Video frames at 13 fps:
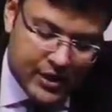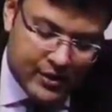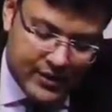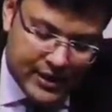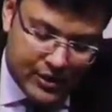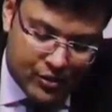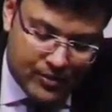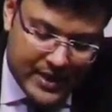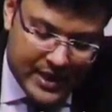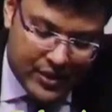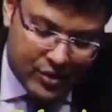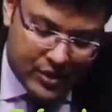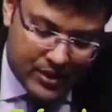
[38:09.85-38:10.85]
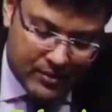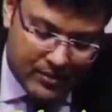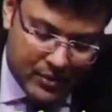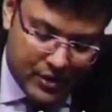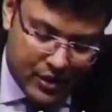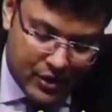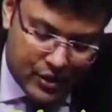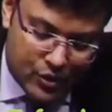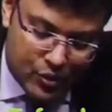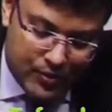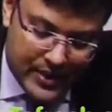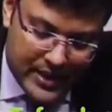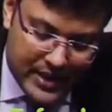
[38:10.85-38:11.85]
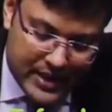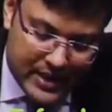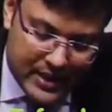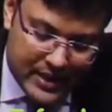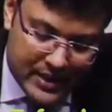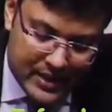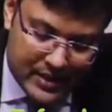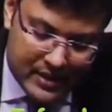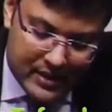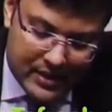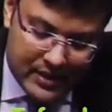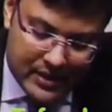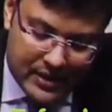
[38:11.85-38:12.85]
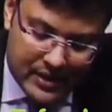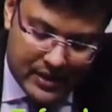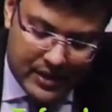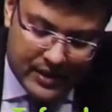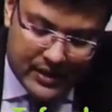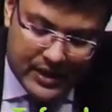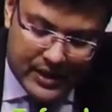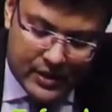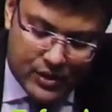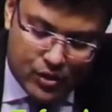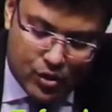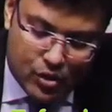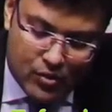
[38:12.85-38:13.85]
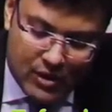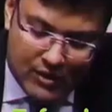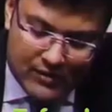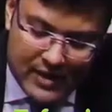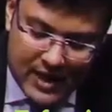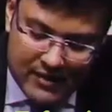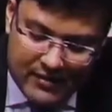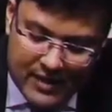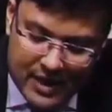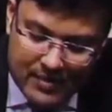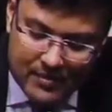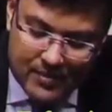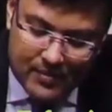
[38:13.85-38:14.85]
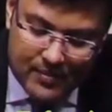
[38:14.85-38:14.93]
of retroperitoneum. Superiorly, there is dome of diaphragm.